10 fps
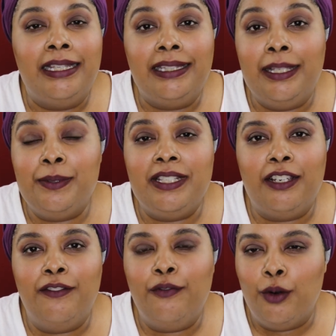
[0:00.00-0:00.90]

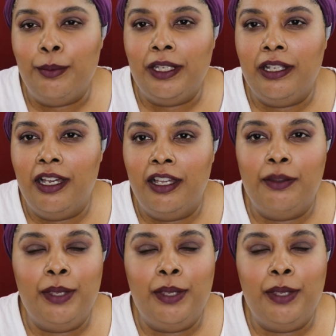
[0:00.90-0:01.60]
lipstick formula.